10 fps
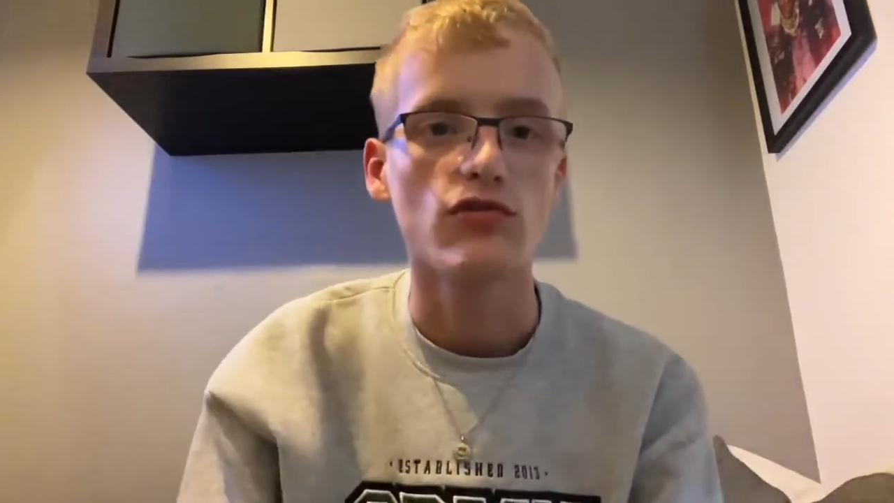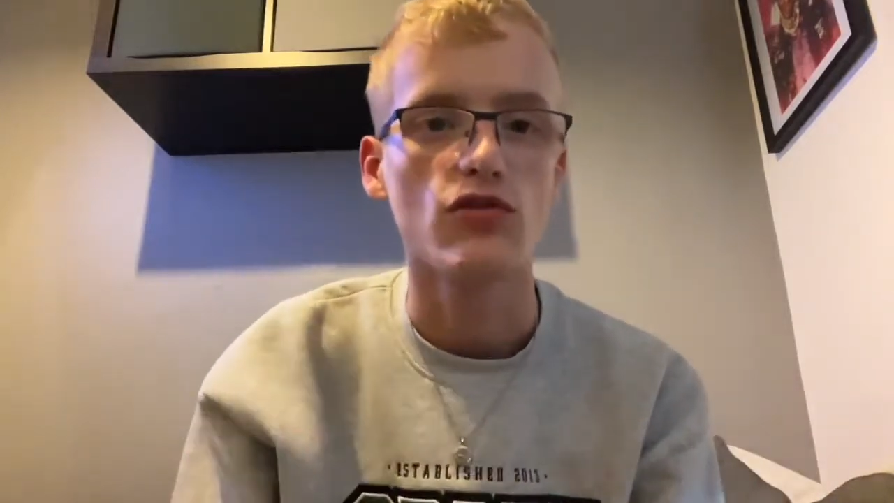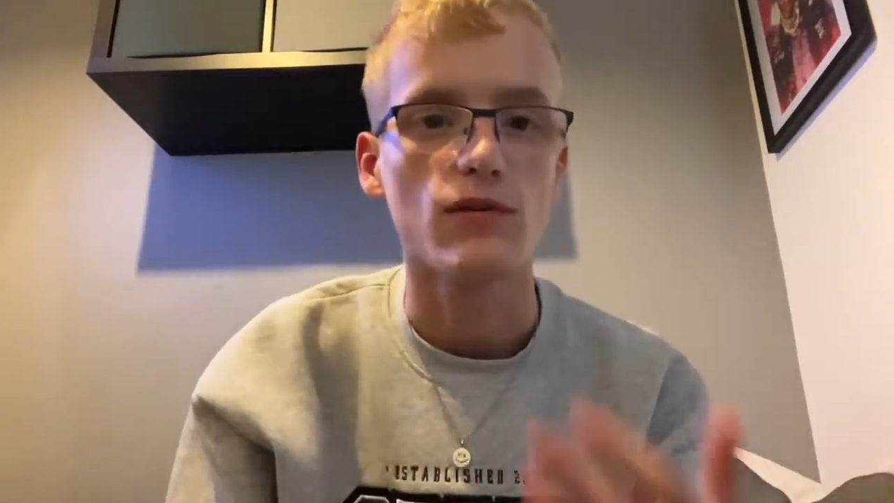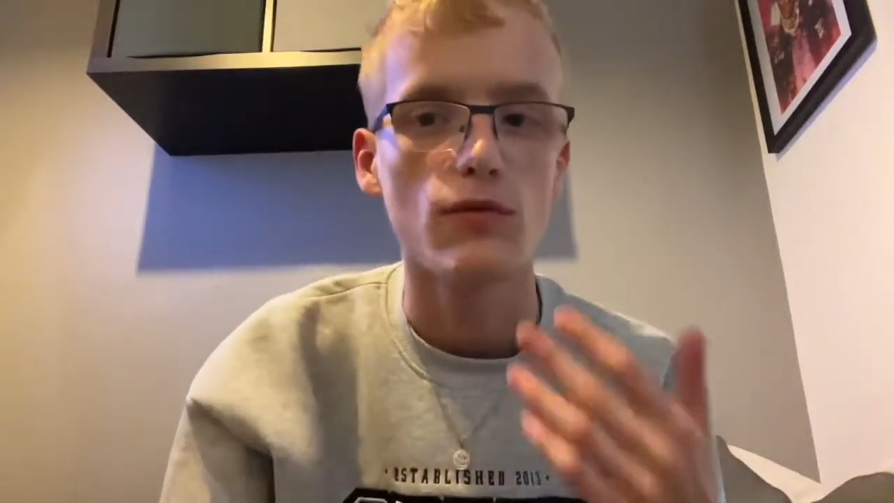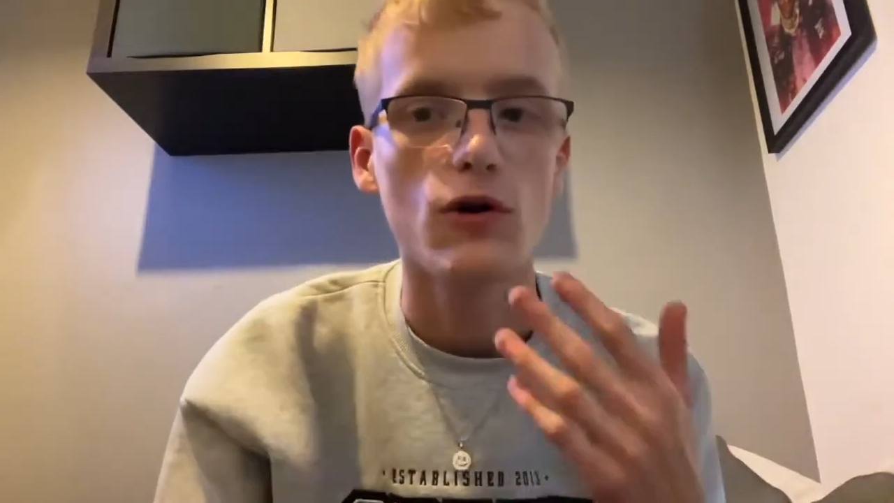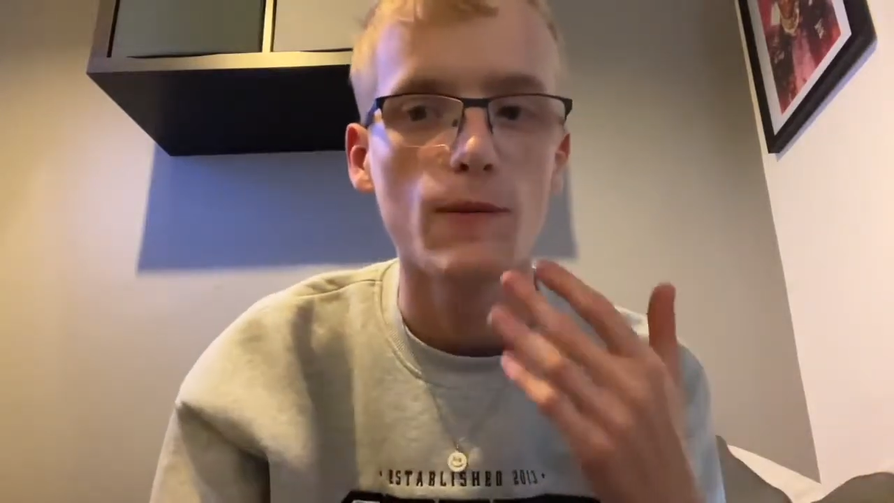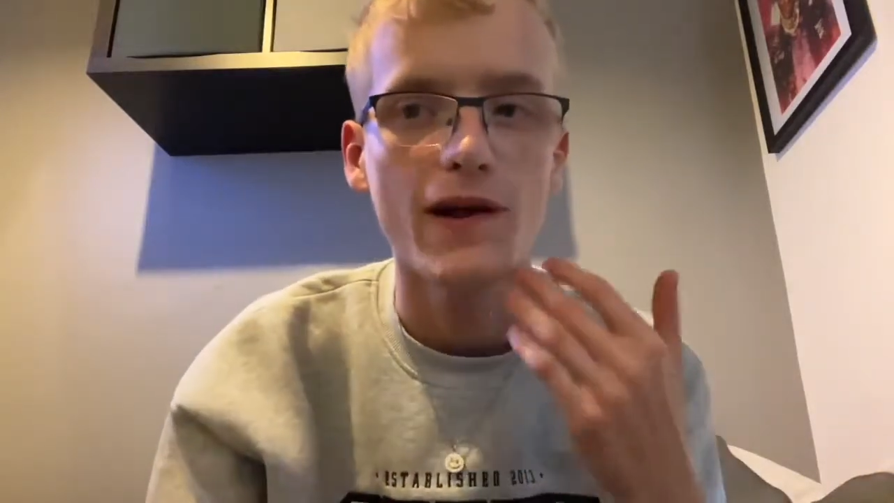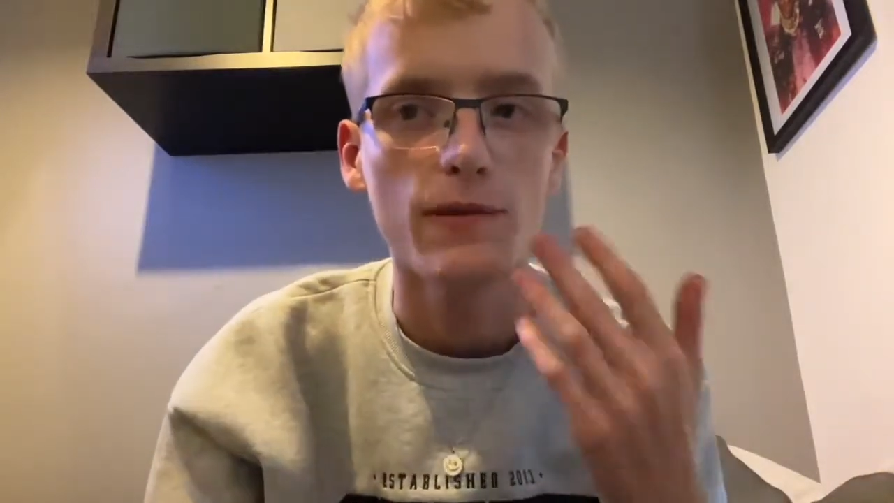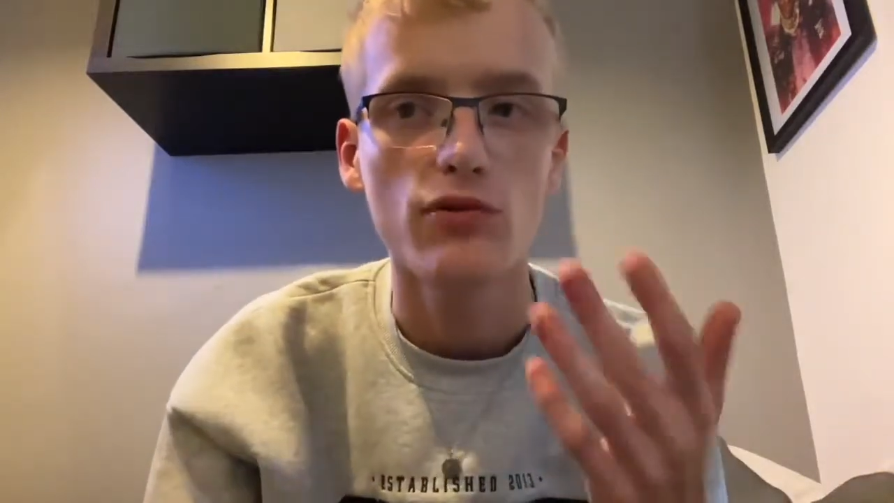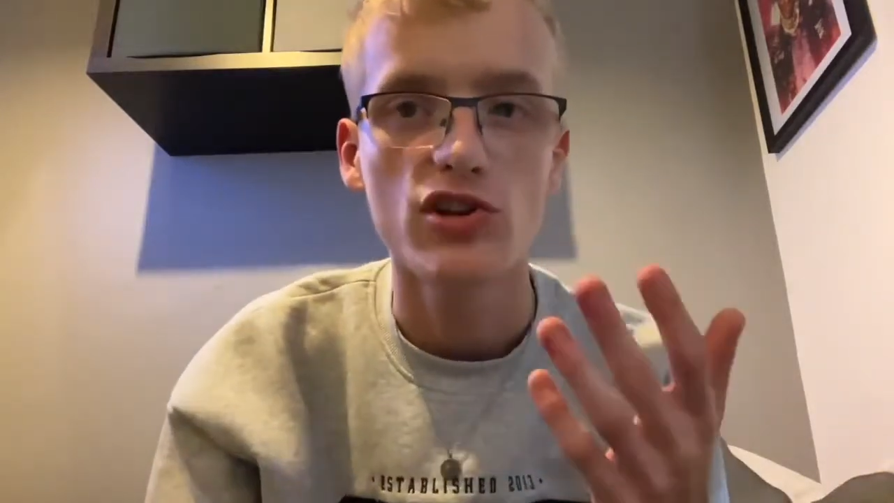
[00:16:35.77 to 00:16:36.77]
talk more
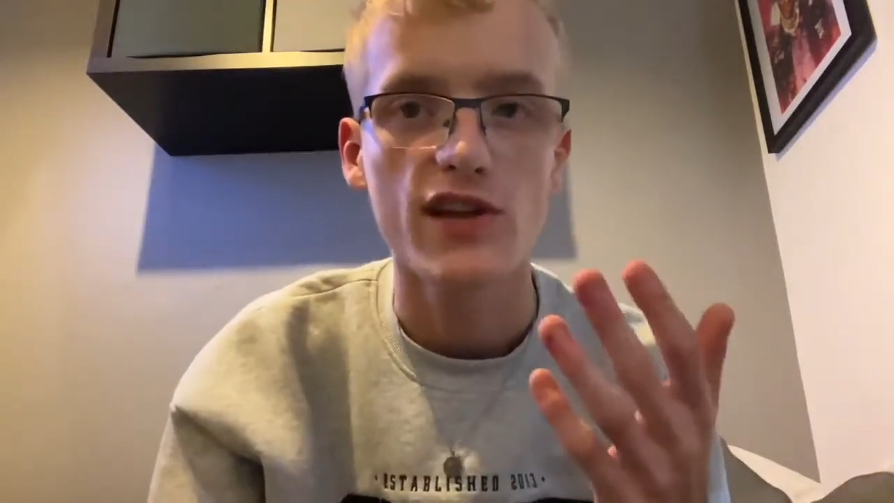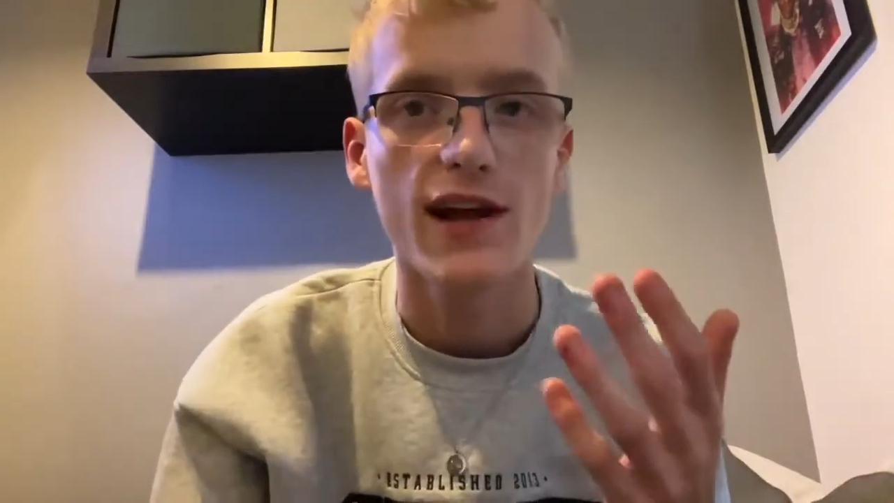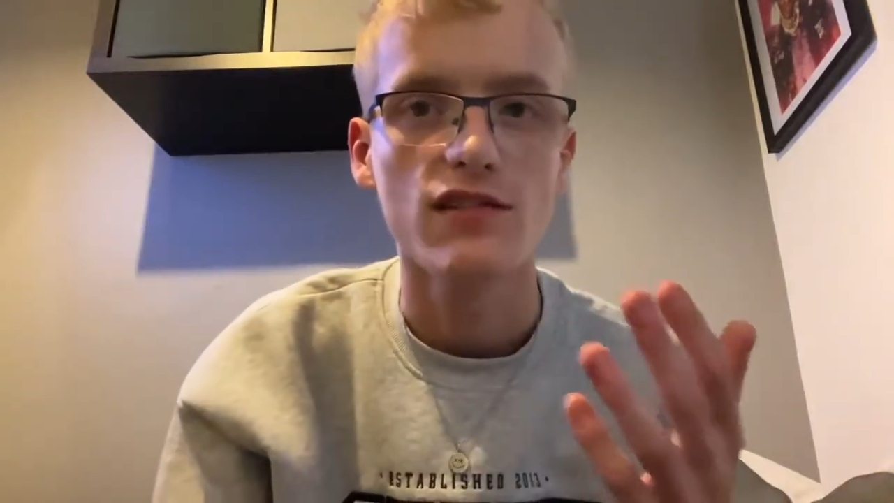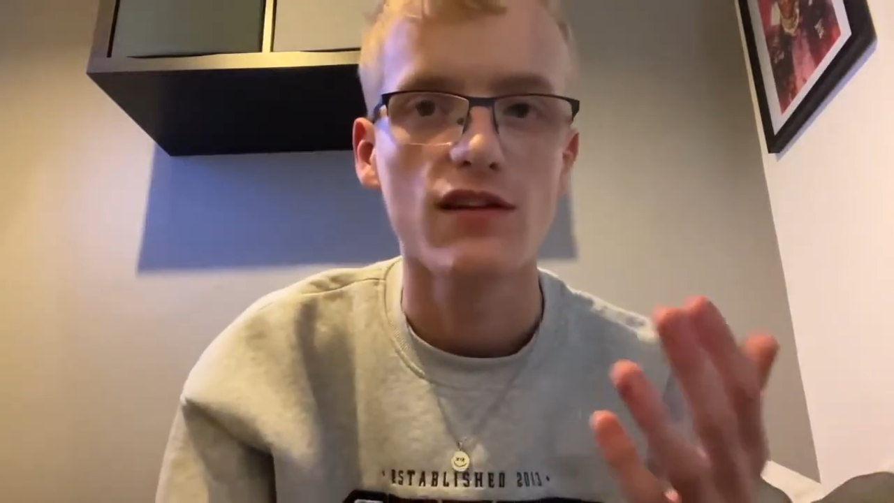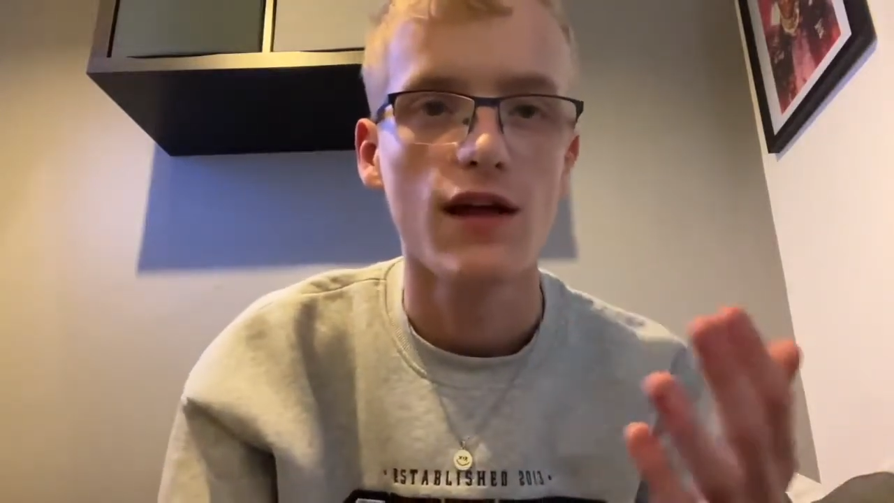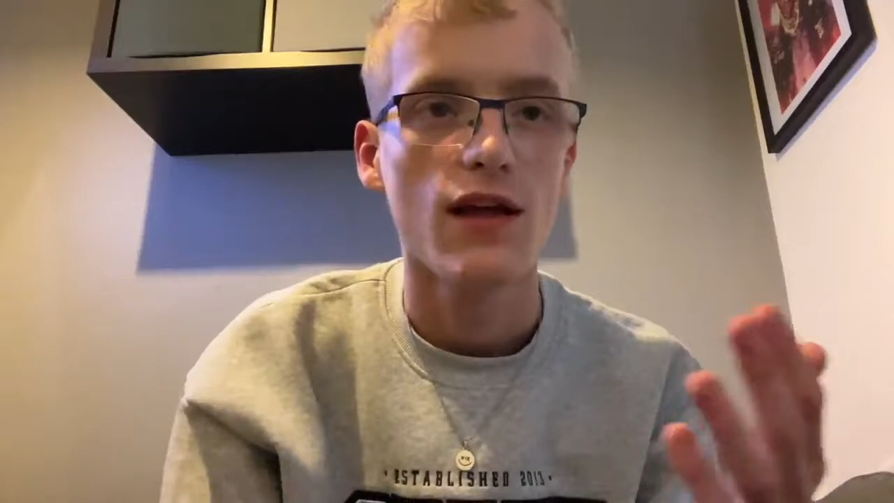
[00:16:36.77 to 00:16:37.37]
about the projects.